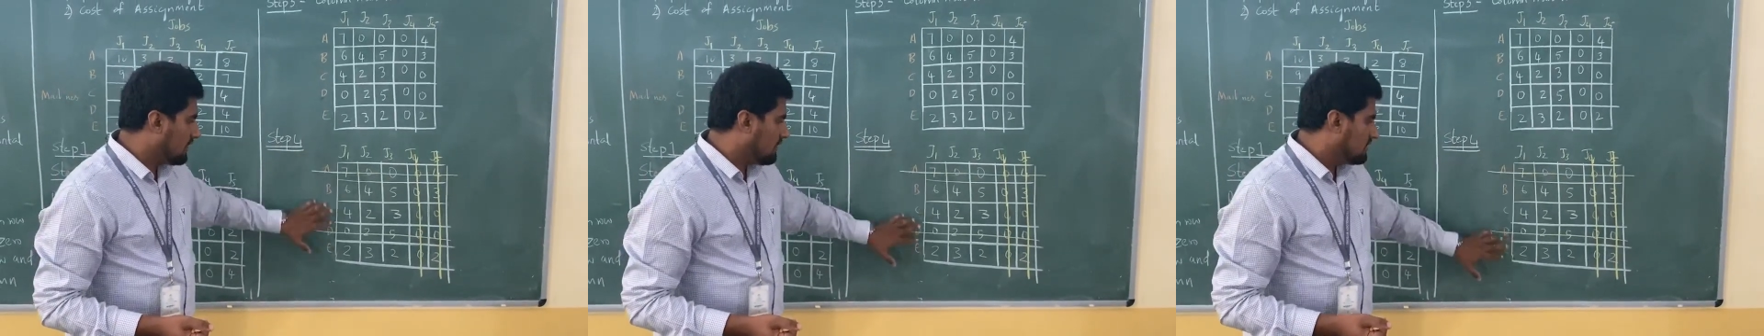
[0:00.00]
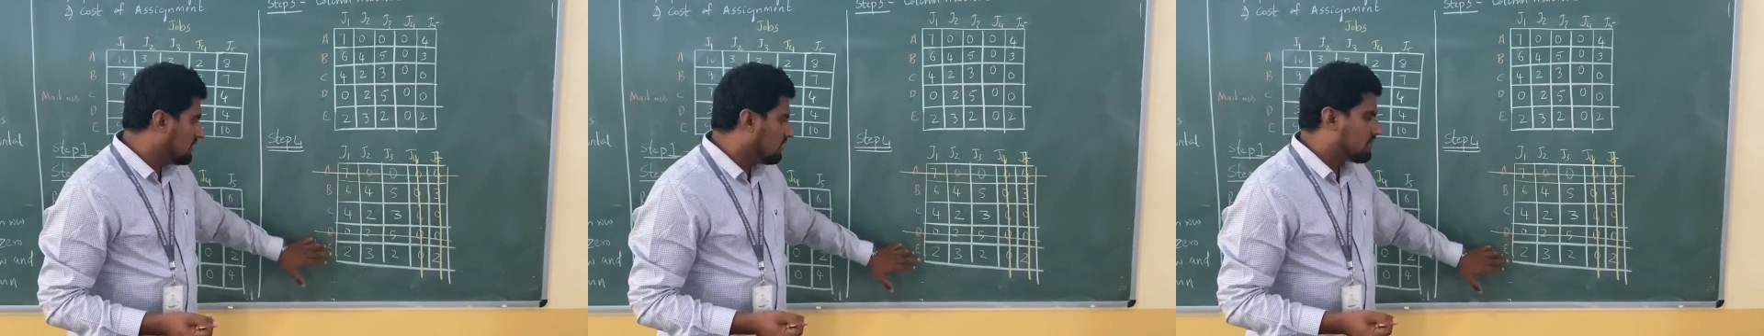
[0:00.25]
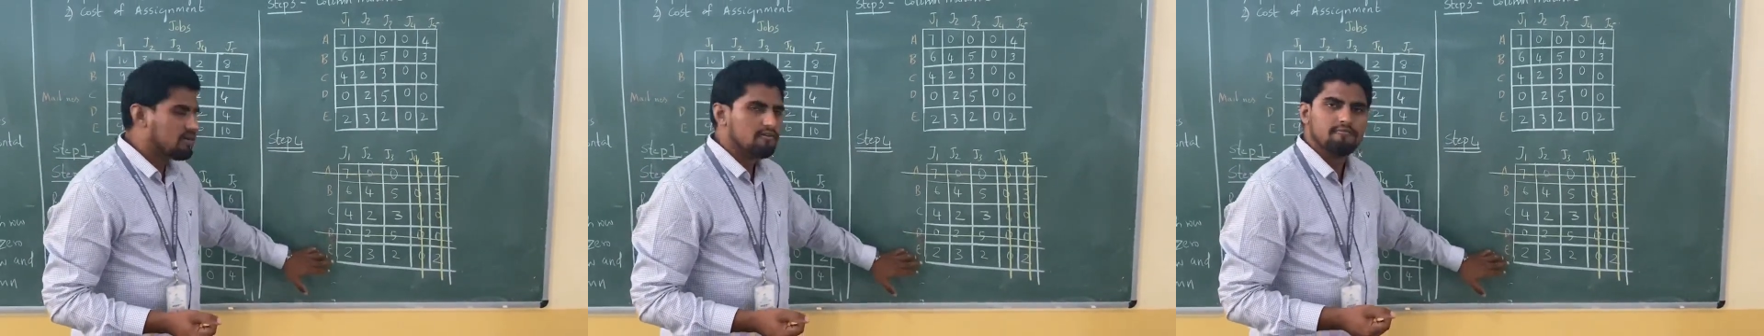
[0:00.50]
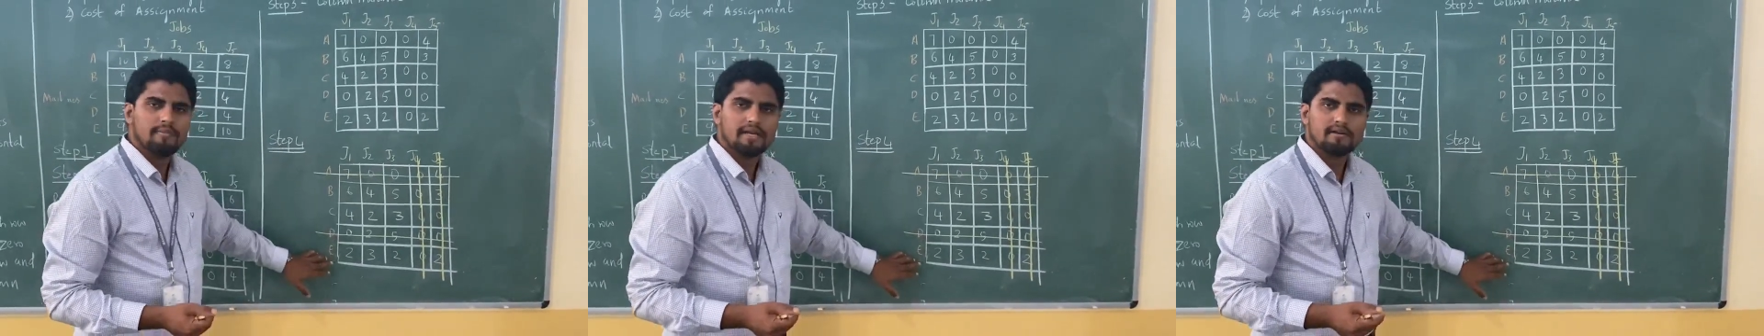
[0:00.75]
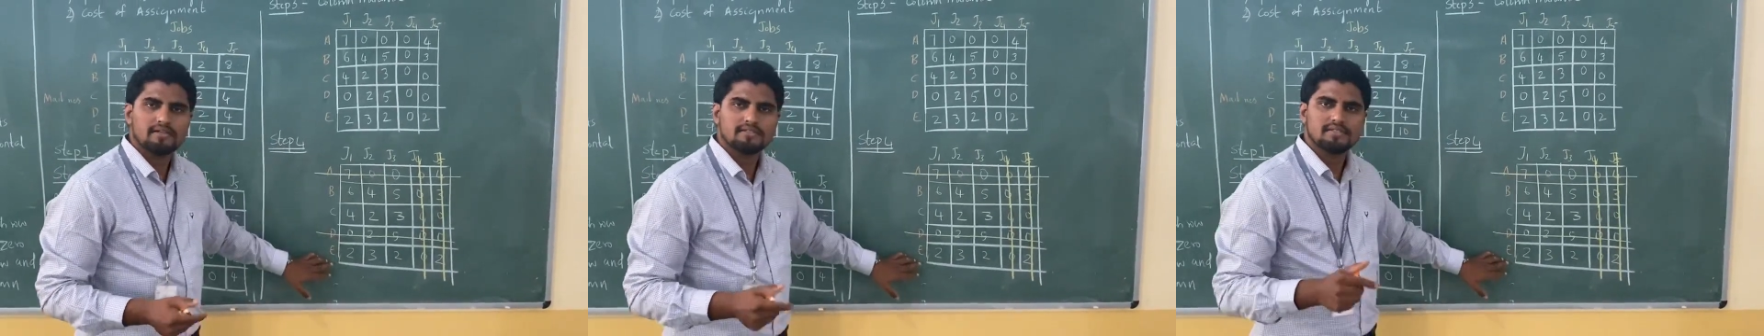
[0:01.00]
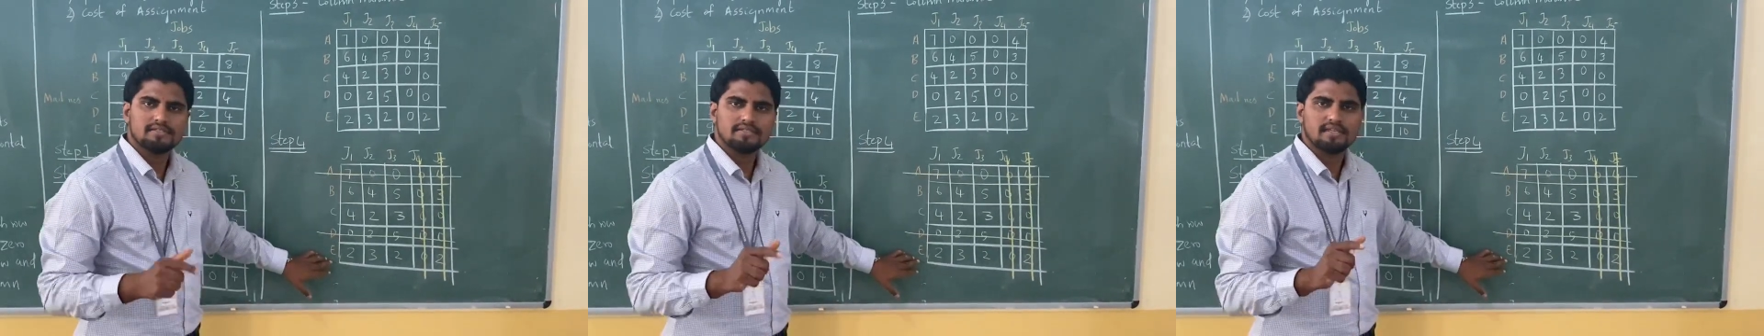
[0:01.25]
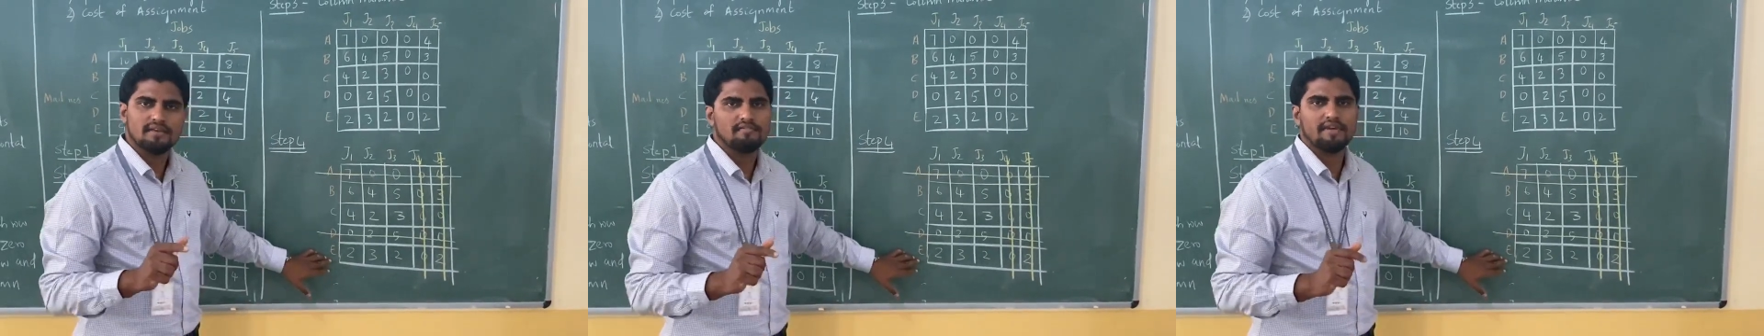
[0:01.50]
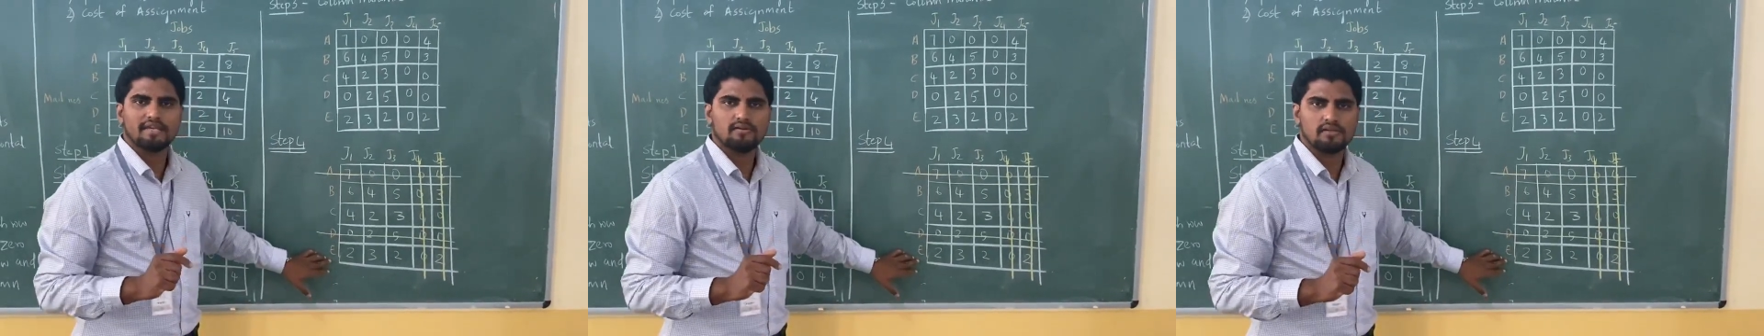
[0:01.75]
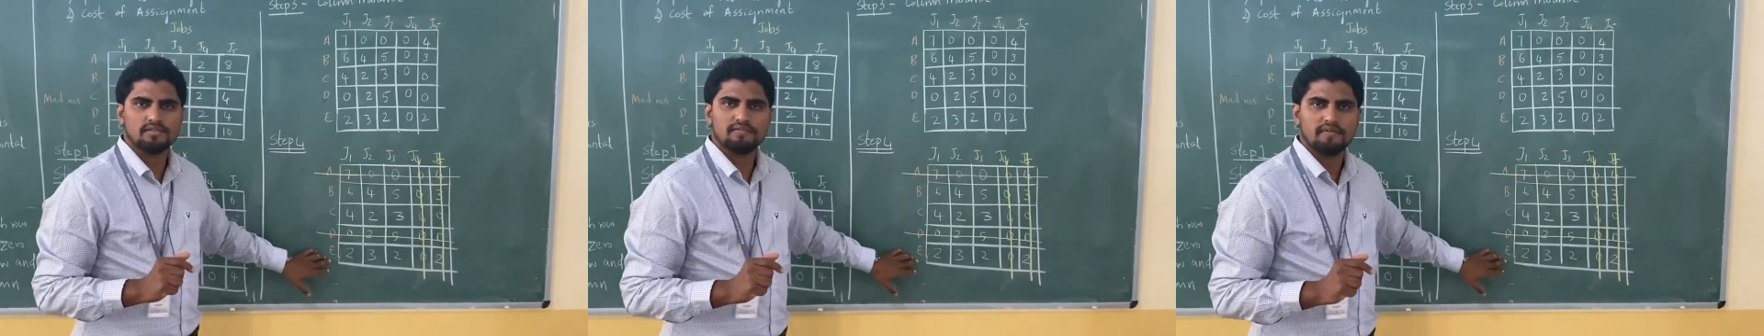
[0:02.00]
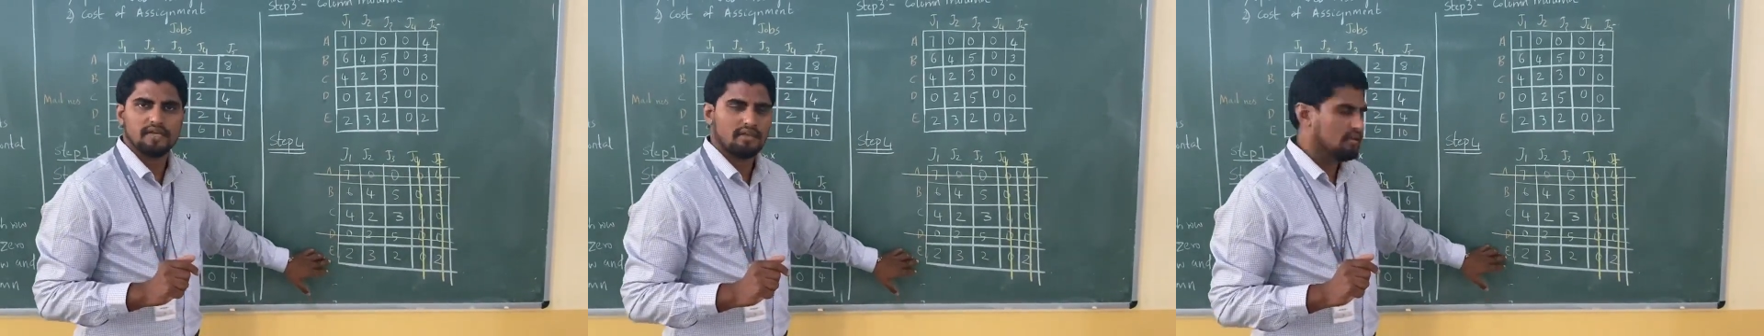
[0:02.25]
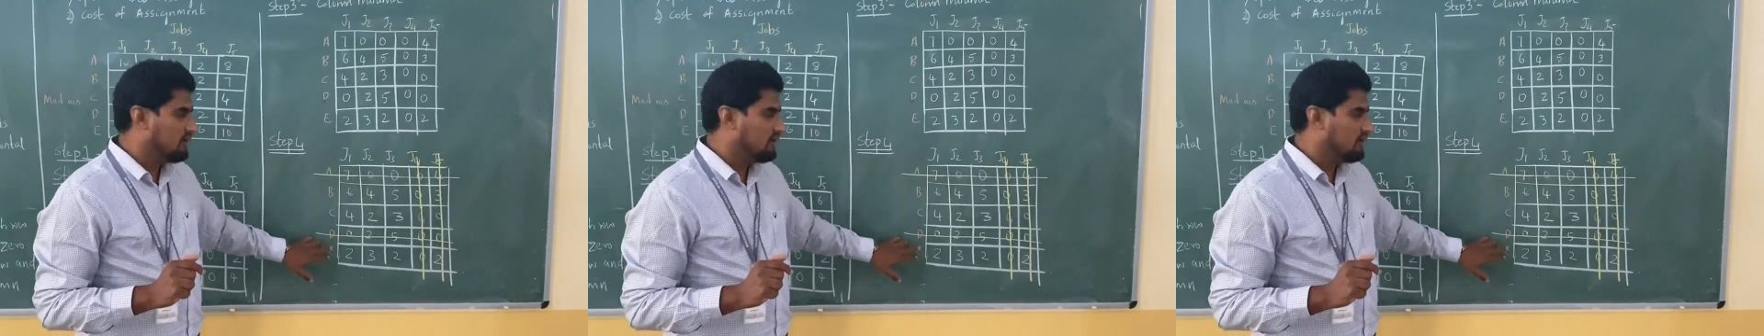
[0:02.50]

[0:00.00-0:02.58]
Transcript: the order of matrix is 5 cross 5,